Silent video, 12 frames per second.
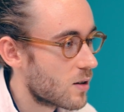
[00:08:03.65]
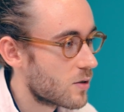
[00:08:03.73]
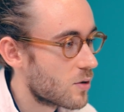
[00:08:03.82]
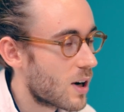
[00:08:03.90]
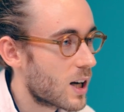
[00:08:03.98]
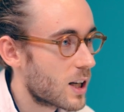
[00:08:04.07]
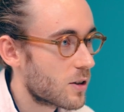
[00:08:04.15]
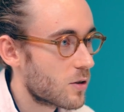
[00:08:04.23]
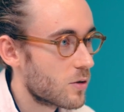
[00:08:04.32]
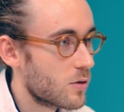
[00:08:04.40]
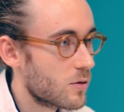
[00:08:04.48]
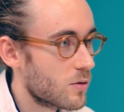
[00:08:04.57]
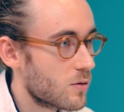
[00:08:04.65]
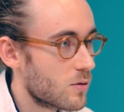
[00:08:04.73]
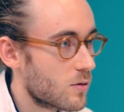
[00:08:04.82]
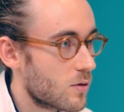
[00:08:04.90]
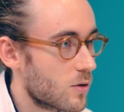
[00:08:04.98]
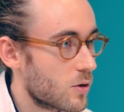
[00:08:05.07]
you highlight on
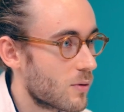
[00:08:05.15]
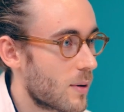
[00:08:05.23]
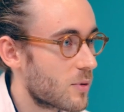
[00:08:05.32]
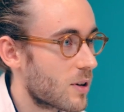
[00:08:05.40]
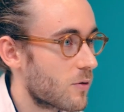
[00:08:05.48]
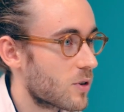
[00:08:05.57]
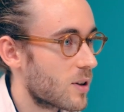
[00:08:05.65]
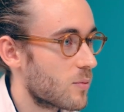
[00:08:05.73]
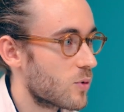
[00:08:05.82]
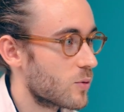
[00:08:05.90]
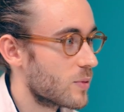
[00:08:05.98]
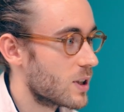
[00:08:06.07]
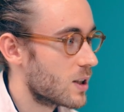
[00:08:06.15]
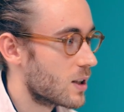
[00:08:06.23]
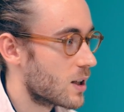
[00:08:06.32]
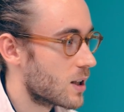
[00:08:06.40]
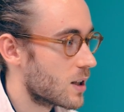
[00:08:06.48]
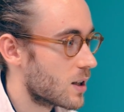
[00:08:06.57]
your website, for example, would be
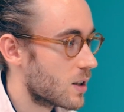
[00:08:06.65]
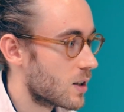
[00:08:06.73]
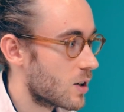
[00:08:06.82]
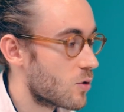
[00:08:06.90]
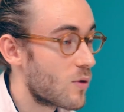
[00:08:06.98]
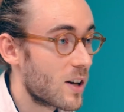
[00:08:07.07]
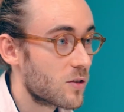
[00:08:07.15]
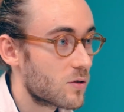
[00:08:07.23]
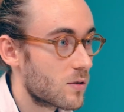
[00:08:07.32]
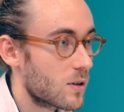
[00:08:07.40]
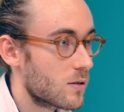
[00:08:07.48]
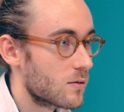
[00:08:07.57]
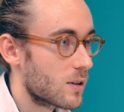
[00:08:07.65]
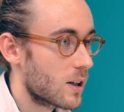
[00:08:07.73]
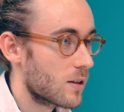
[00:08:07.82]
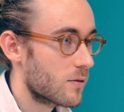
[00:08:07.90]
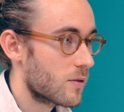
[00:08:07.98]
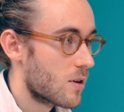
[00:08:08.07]
a restaurant
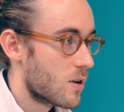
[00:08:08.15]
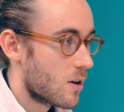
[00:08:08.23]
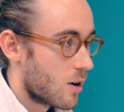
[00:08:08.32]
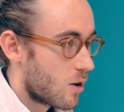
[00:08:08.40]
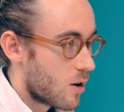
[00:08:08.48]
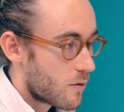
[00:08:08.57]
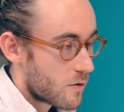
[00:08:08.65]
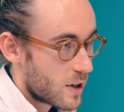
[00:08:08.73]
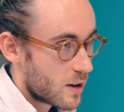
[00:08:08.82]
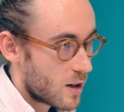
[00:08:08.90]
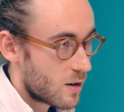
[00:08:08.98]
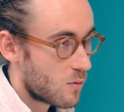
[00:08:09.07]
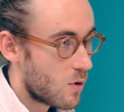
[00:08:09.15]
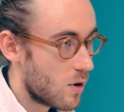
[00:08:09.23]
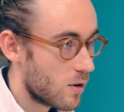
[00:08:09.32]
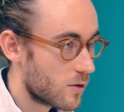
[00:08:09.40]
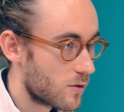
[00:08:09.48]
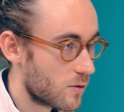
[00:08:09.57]
kind of covering their
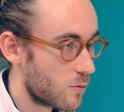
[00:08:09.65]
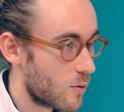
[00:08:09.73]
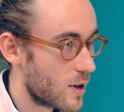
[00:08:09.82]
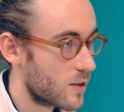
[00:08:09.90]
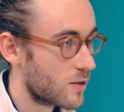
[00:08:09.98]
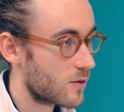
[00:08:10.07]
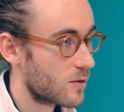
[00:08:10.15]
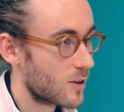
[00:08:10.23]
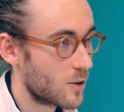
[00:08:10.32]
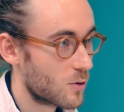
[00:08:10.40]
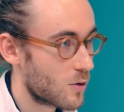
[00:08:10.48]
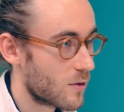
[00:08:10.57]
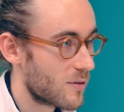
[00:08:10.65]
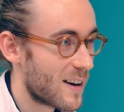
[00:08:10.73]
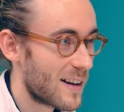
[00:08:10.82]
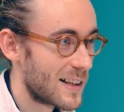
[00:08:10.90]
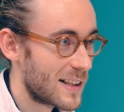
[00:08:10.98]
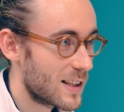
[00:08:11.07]
walls with a sort of
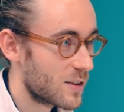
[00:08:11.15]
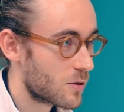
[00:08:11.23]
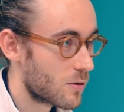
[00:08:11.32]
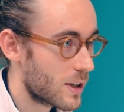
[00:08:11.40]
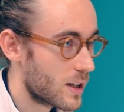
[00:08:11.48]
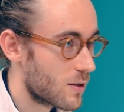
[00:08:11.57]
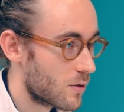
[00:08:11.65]
LED screen